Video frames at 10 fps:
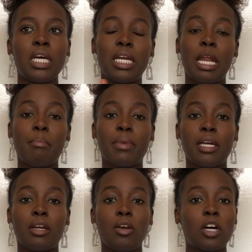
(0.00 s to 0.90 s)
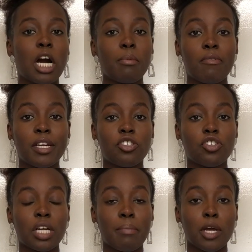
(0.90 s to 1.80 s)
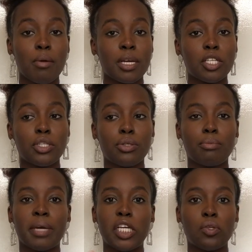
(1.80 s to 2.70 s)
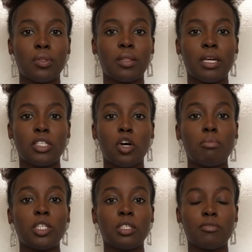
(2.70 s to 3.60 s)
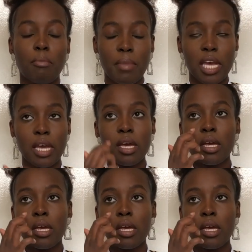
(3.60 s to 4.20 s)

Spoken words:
Let me look up the restaurant I'm going to, make sure that there's options for me.